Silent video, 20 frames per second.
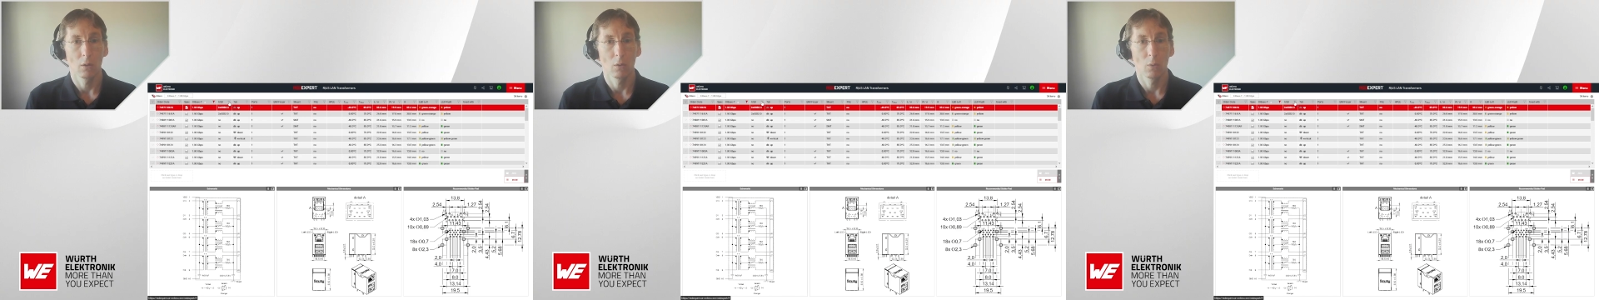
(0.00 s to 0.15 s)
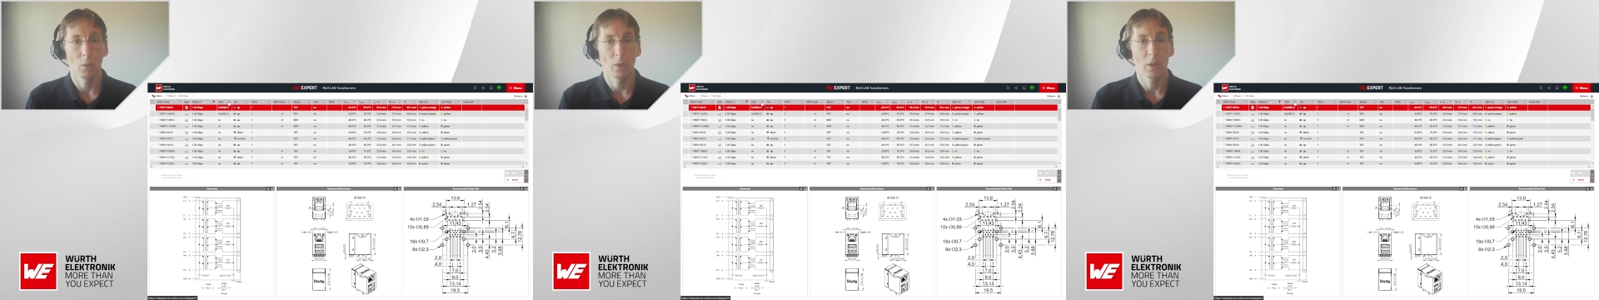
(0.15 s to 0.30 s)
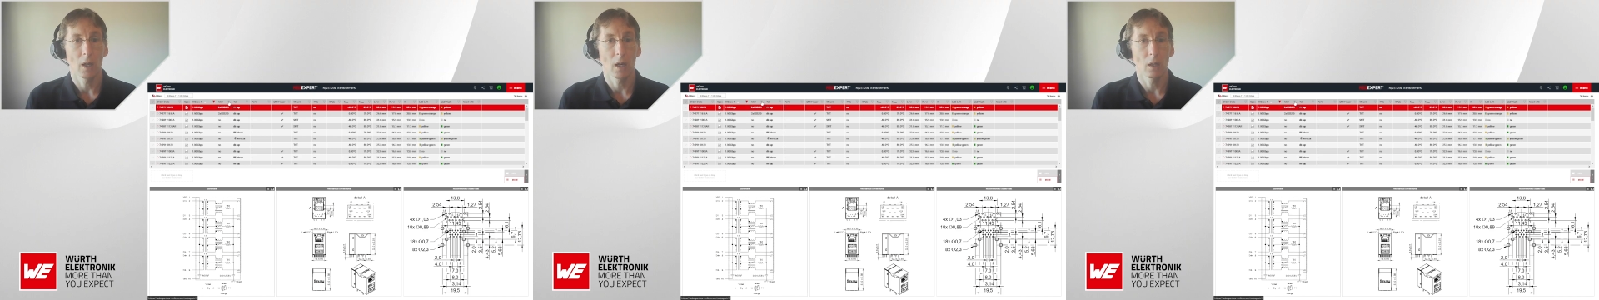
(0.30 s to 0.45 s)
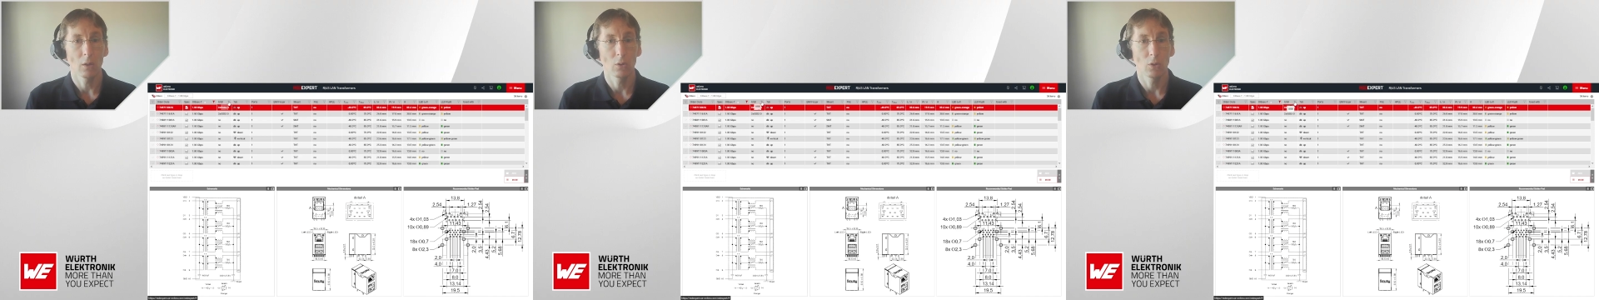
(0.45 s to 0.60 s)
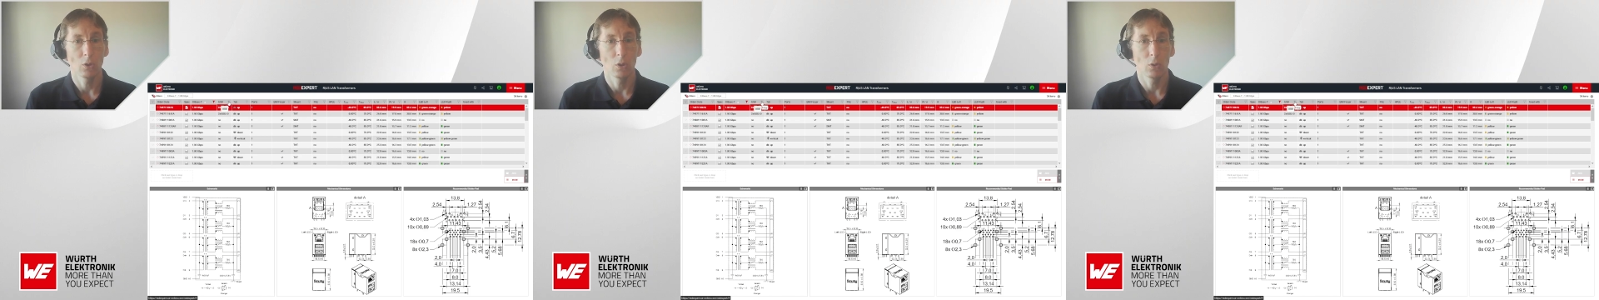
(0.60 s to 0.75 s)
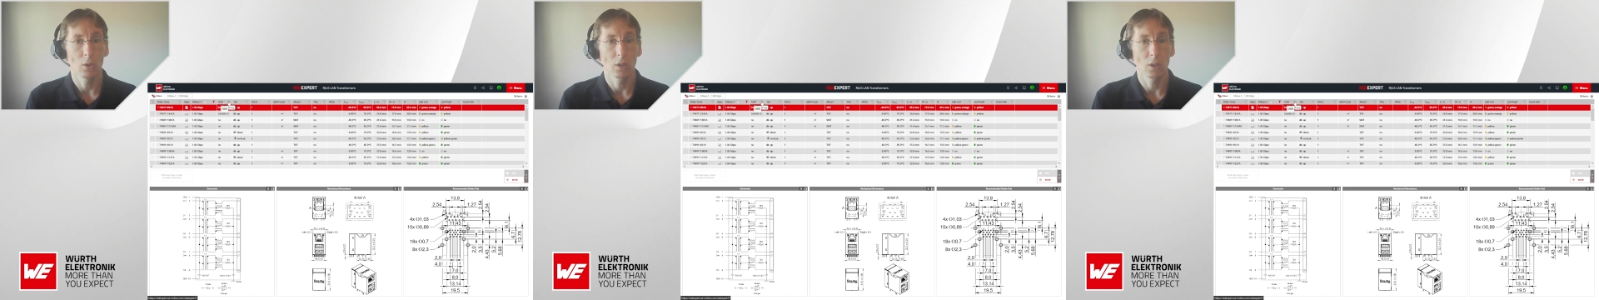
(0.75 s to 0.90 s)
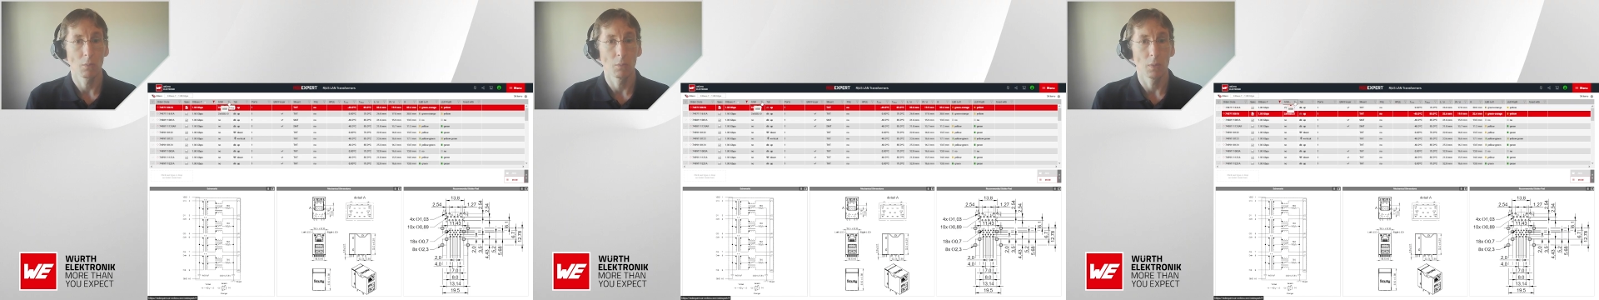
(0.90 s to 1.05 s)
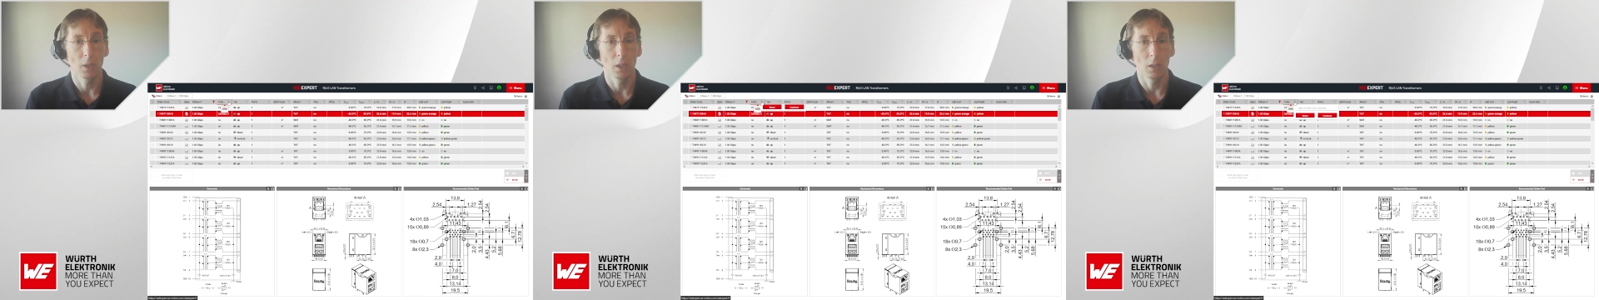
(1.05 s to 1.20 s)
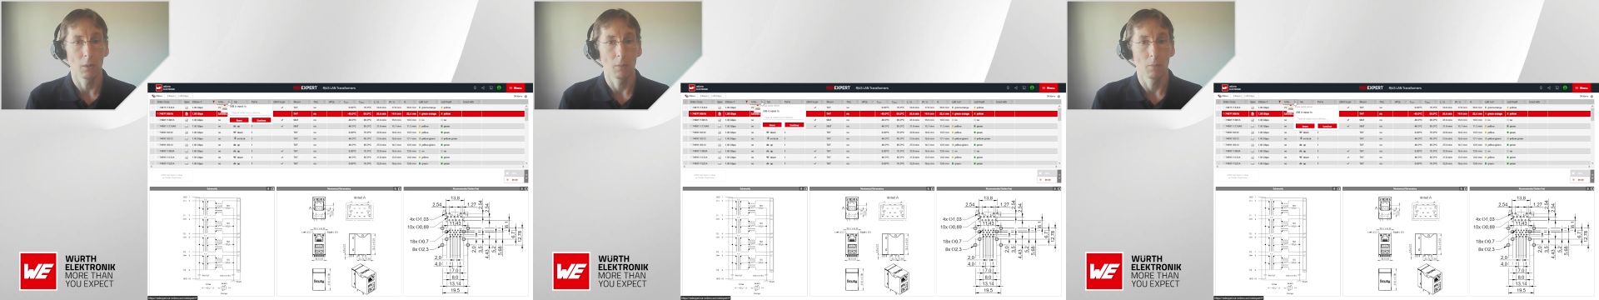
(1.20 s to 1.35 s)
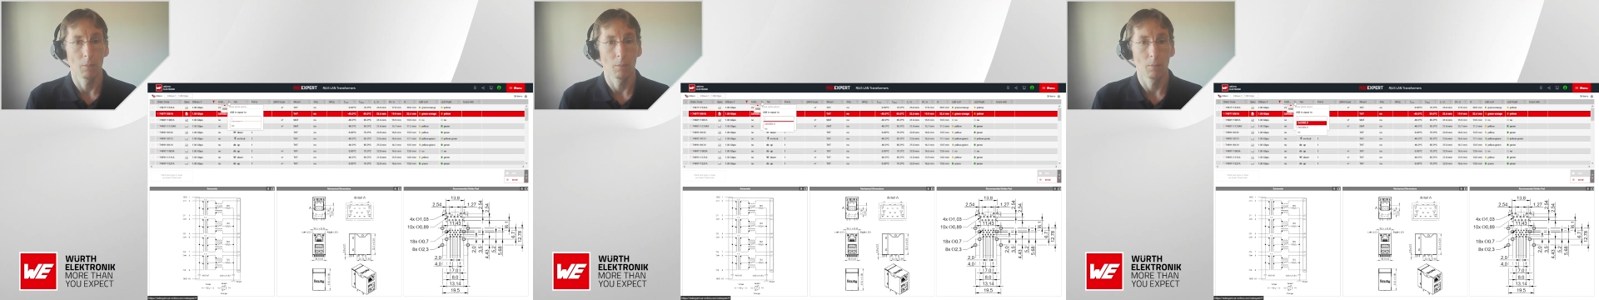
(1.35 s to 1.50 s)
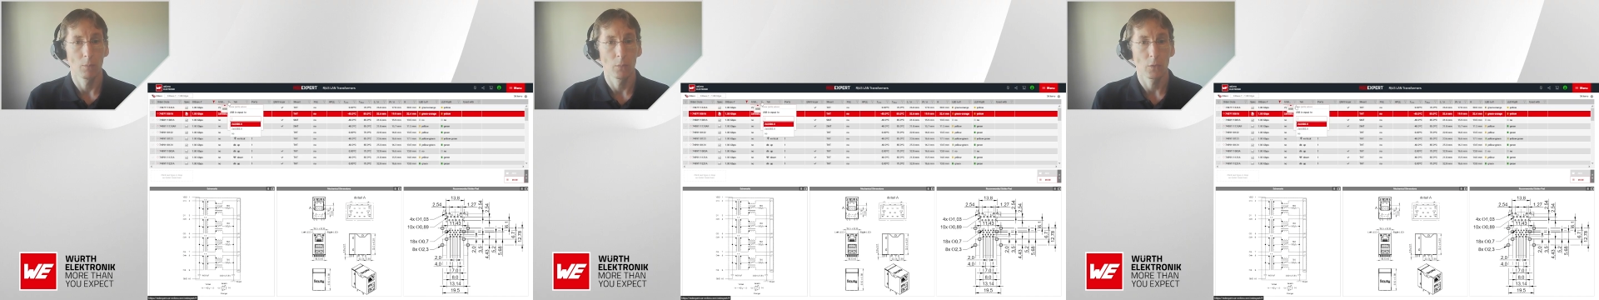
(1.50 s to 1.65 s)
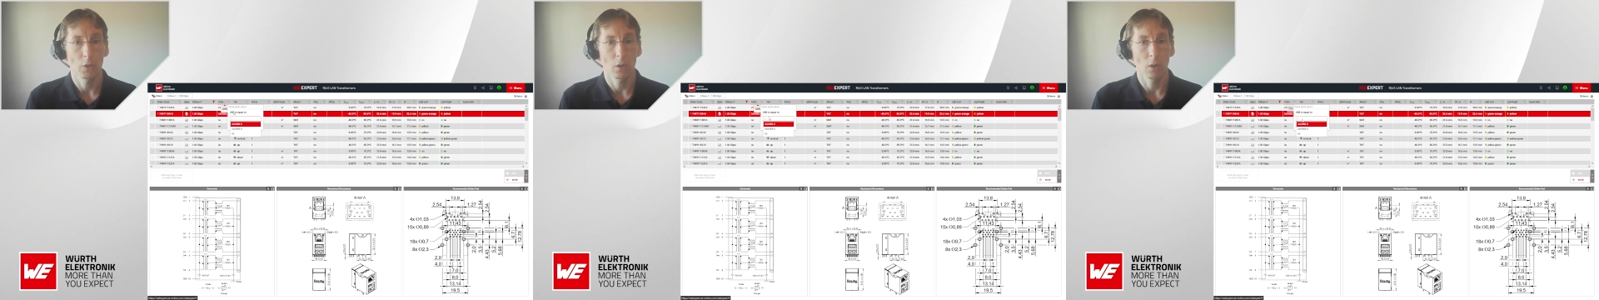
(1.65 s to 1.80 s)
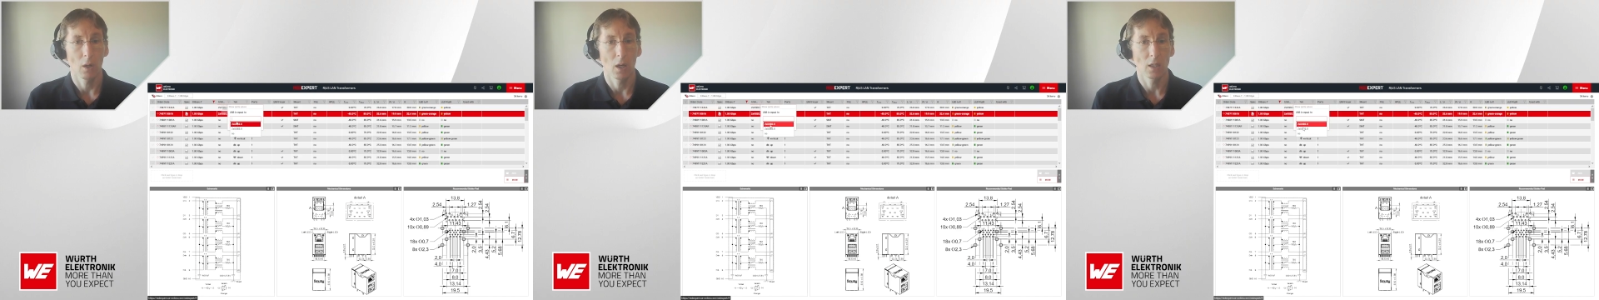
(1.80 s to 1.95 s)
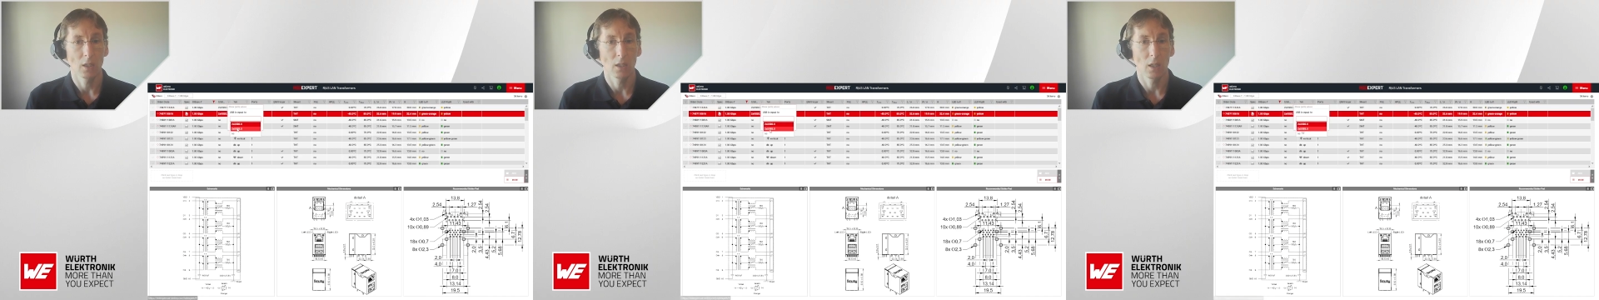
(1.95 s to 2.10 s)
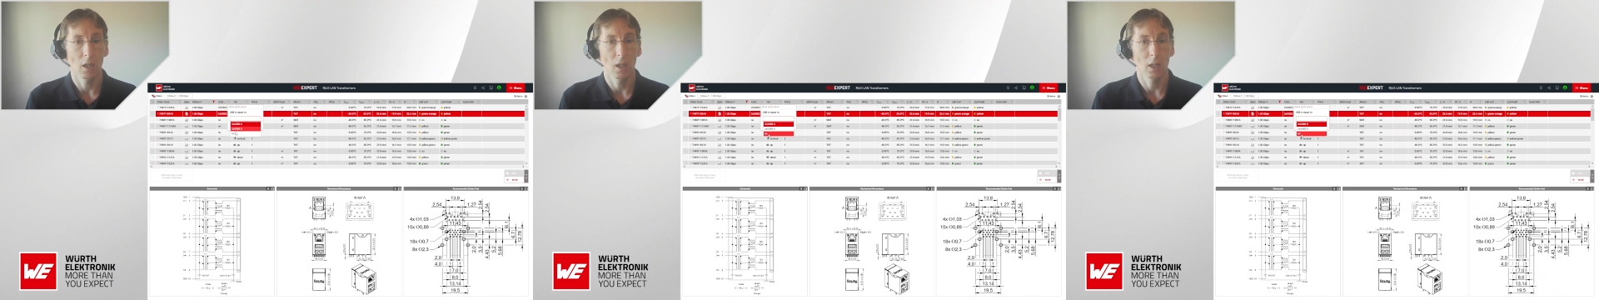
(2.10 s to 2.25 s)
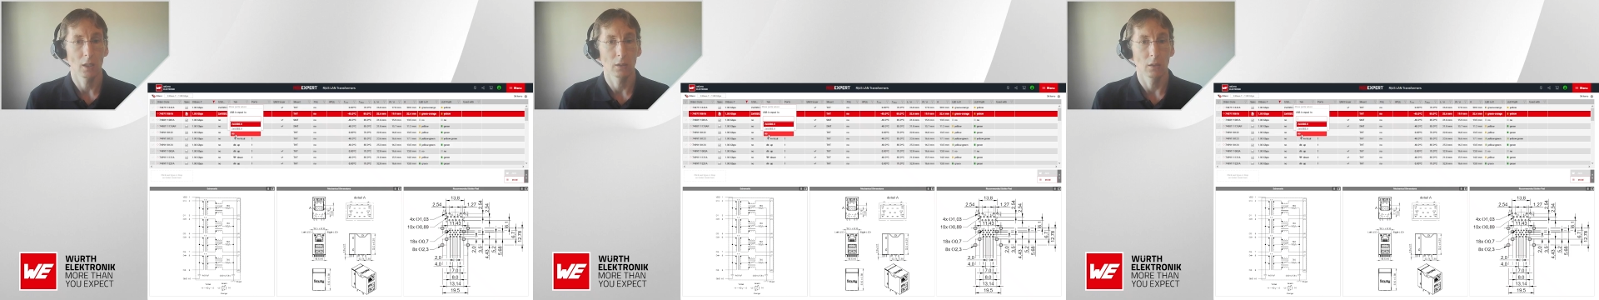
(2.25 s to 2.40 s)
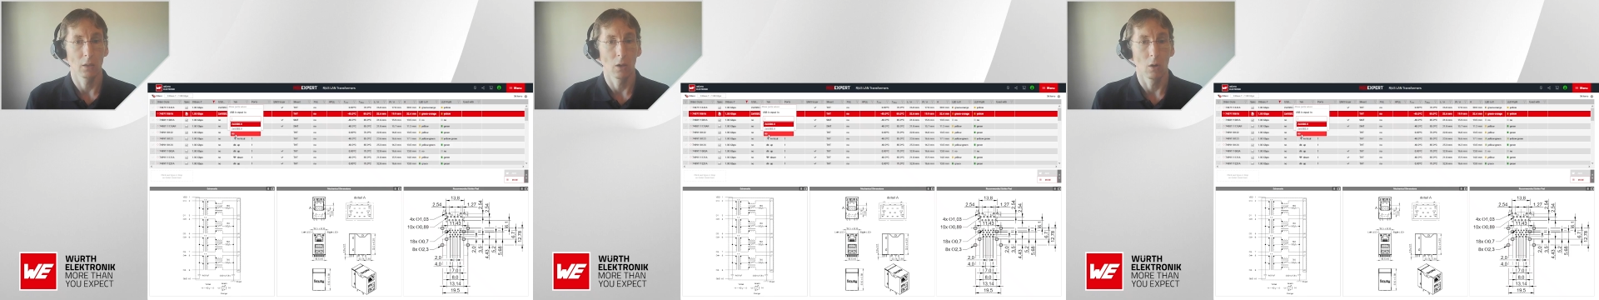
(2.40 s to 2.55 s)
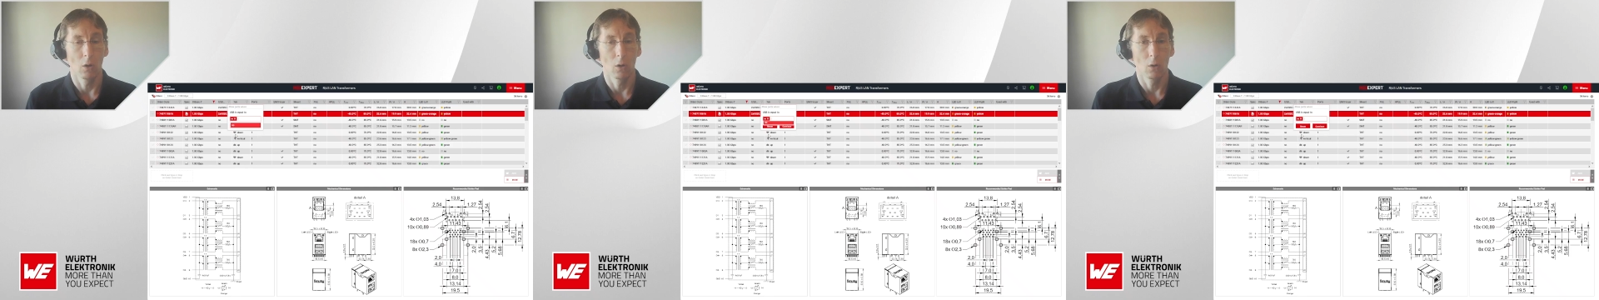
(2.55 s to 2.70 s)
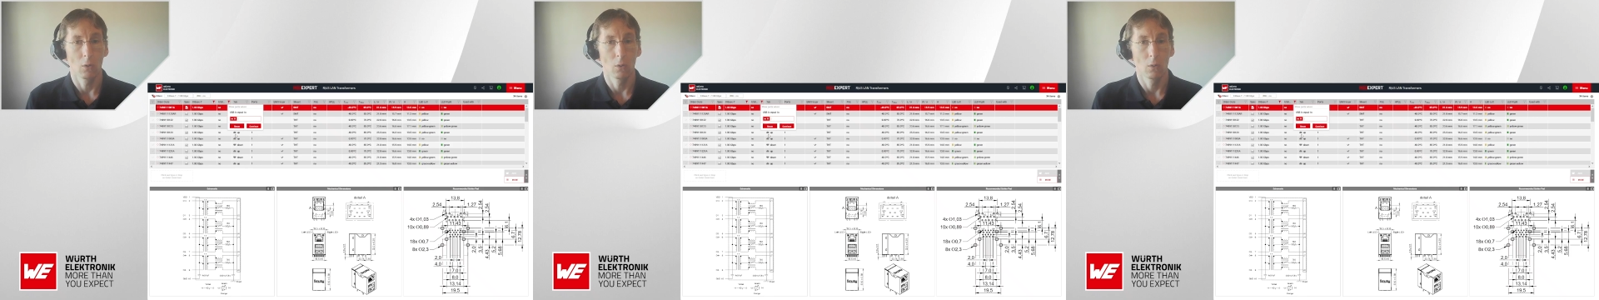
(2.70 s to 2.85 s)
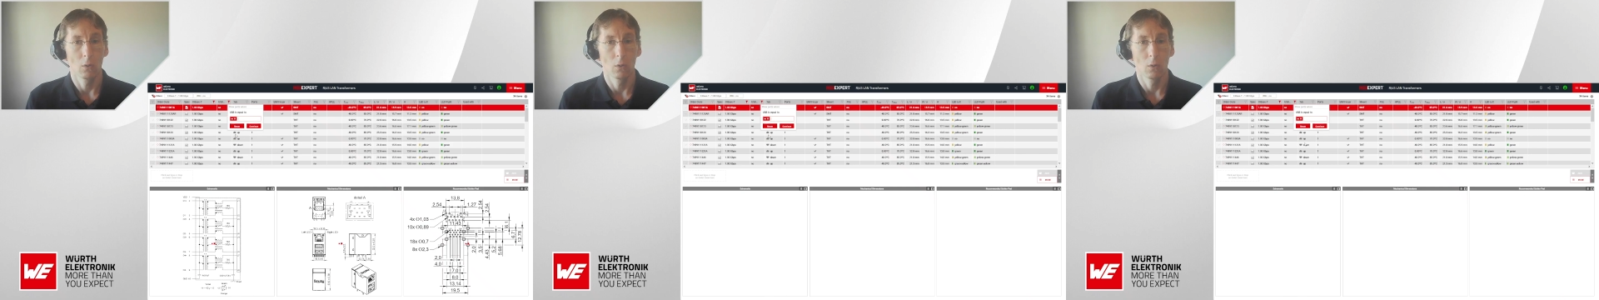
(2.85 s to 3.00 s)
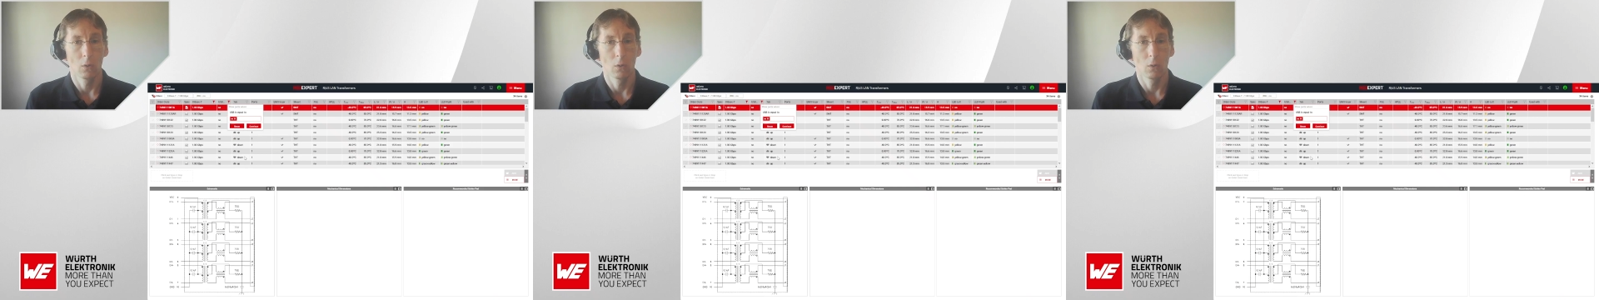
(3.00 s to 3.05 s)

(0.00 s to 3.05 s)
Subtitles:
without USB, so I select no.